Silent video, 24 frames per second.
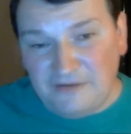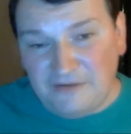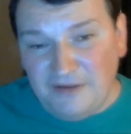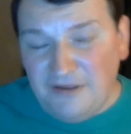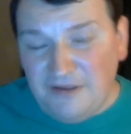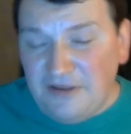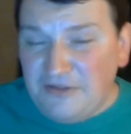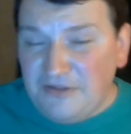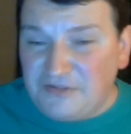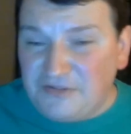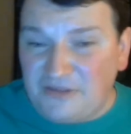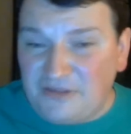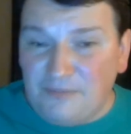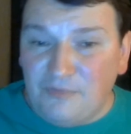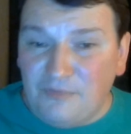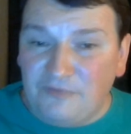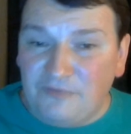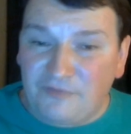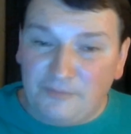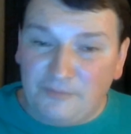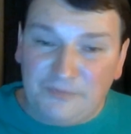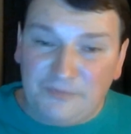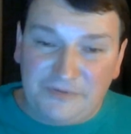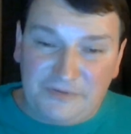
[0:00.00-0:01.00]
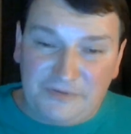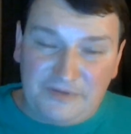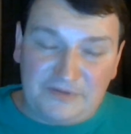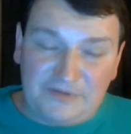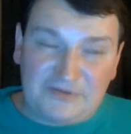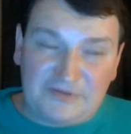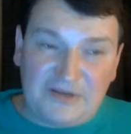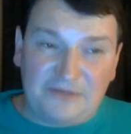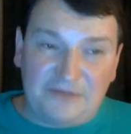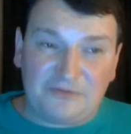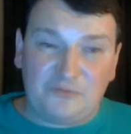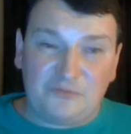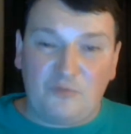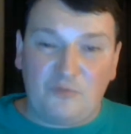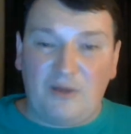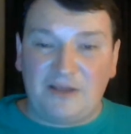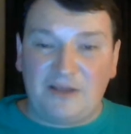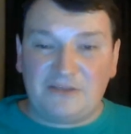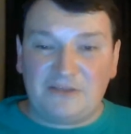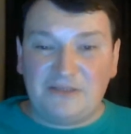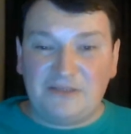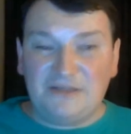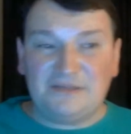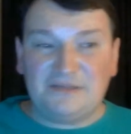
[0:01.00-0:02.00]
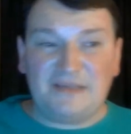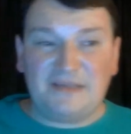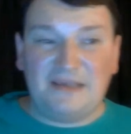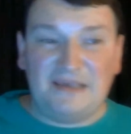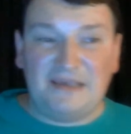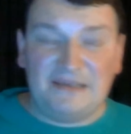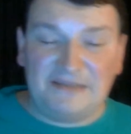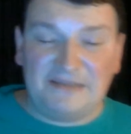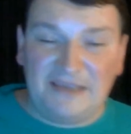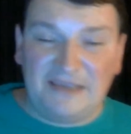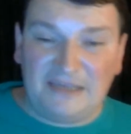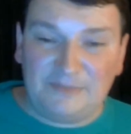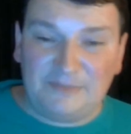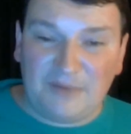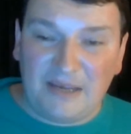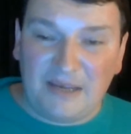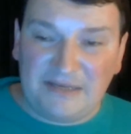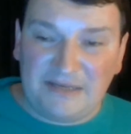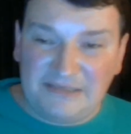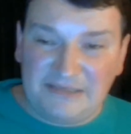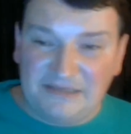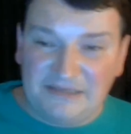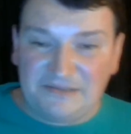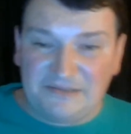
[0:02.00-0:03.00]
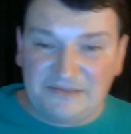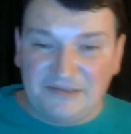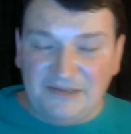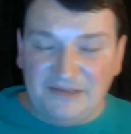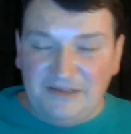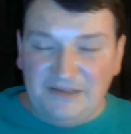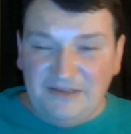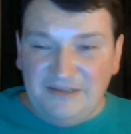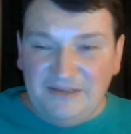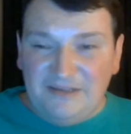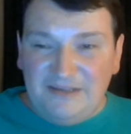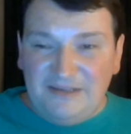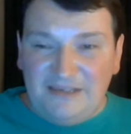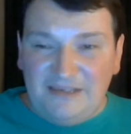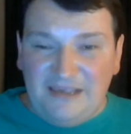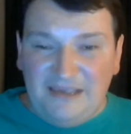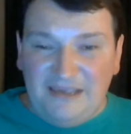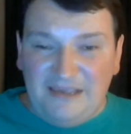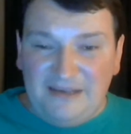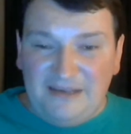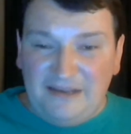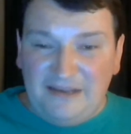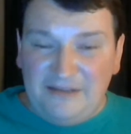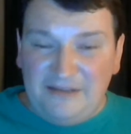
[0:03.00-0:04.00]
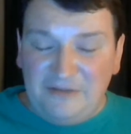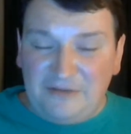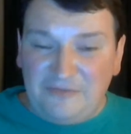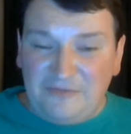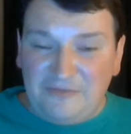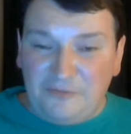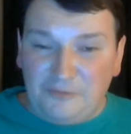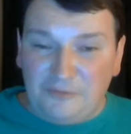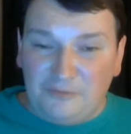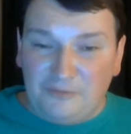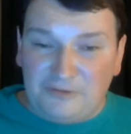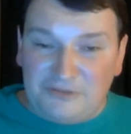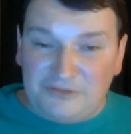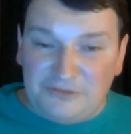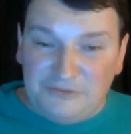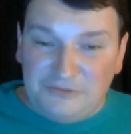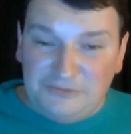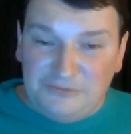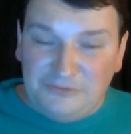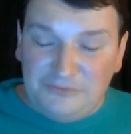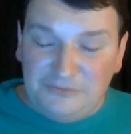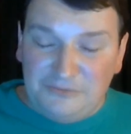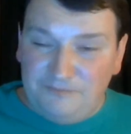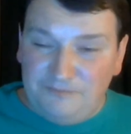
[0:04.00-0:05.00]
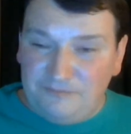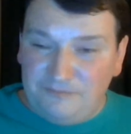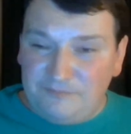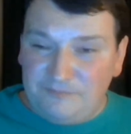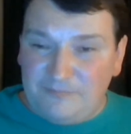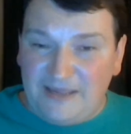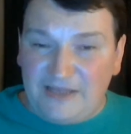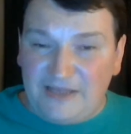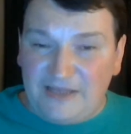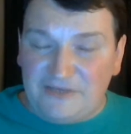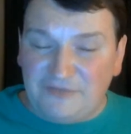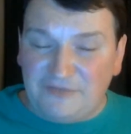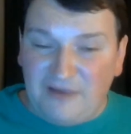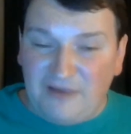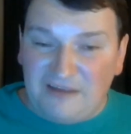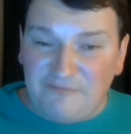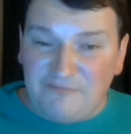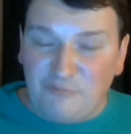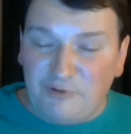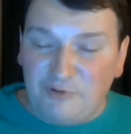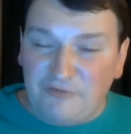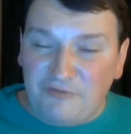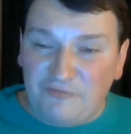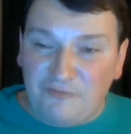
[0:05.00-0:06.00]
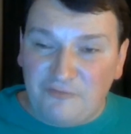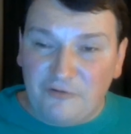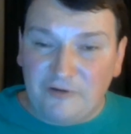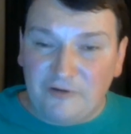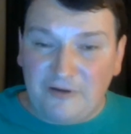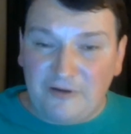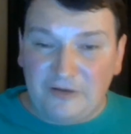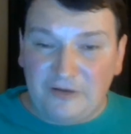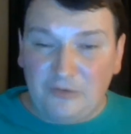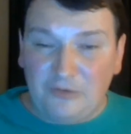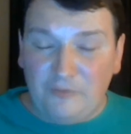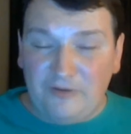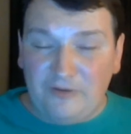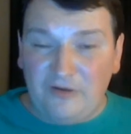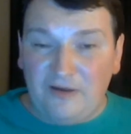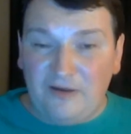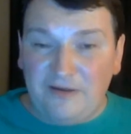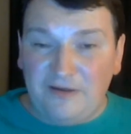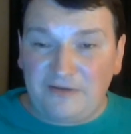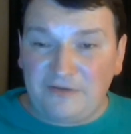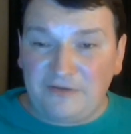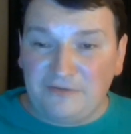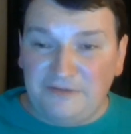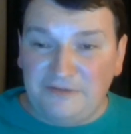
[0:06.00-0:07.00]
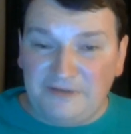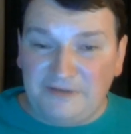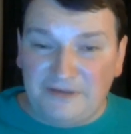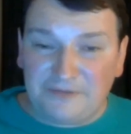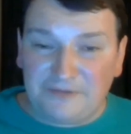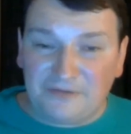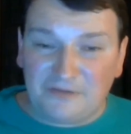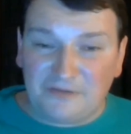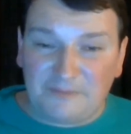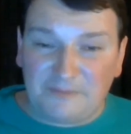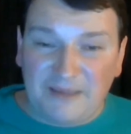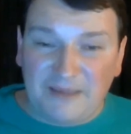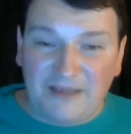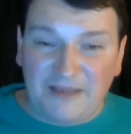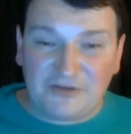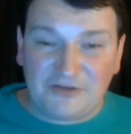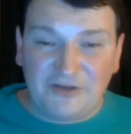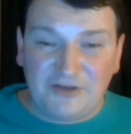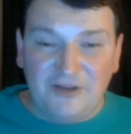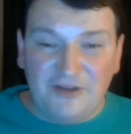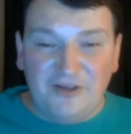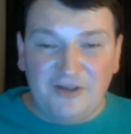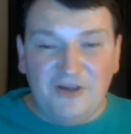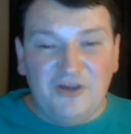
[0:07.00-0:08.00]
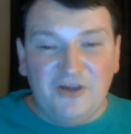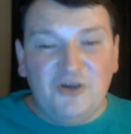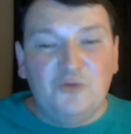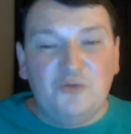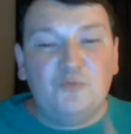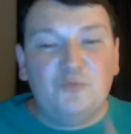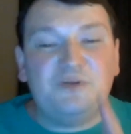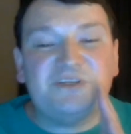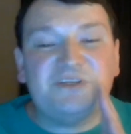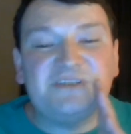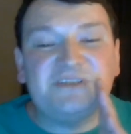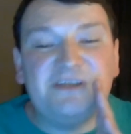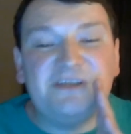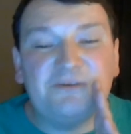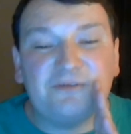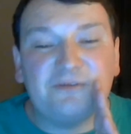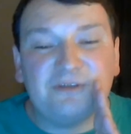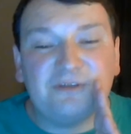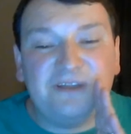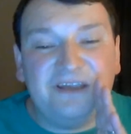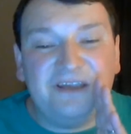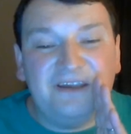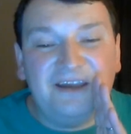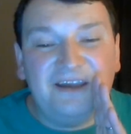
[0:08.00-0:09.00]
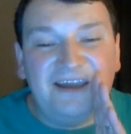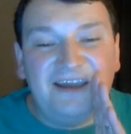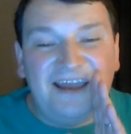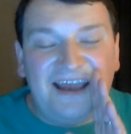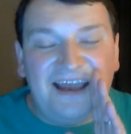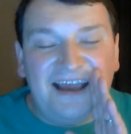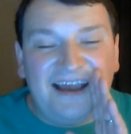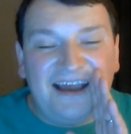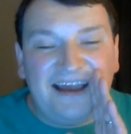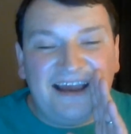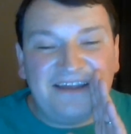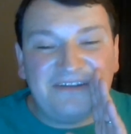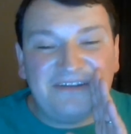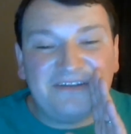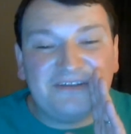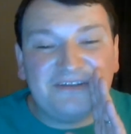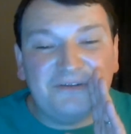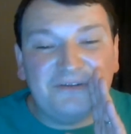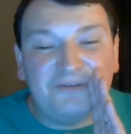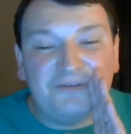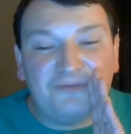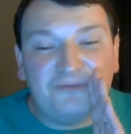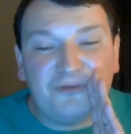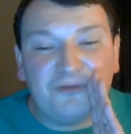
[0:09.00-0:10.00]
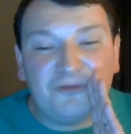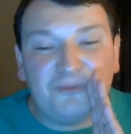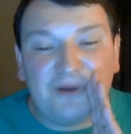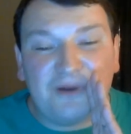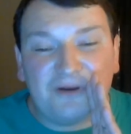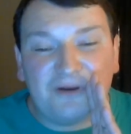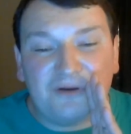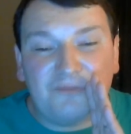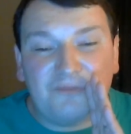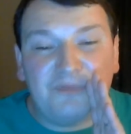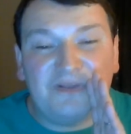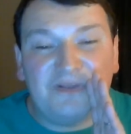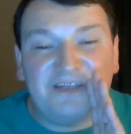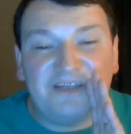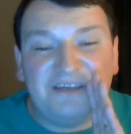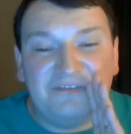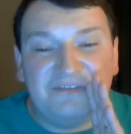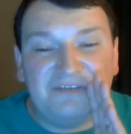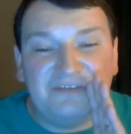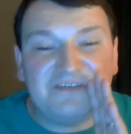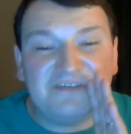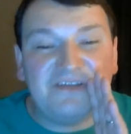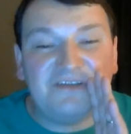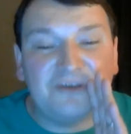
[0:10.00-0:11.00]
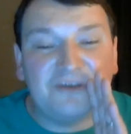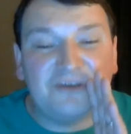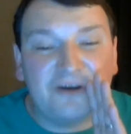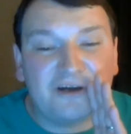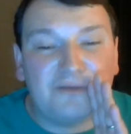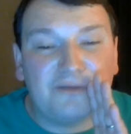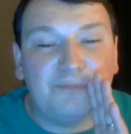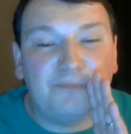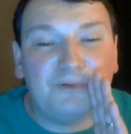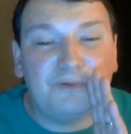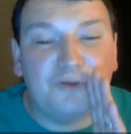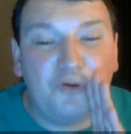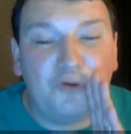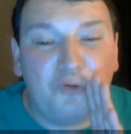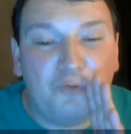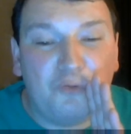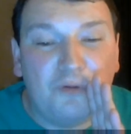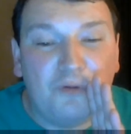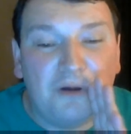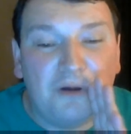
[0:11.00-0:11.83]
someone from Blizzard has a chance to watch this and take in my ideas. And I look forward to patch 5.4 and going on to the next expansion, which secretly, I still, for the record, believe is the Dark Below.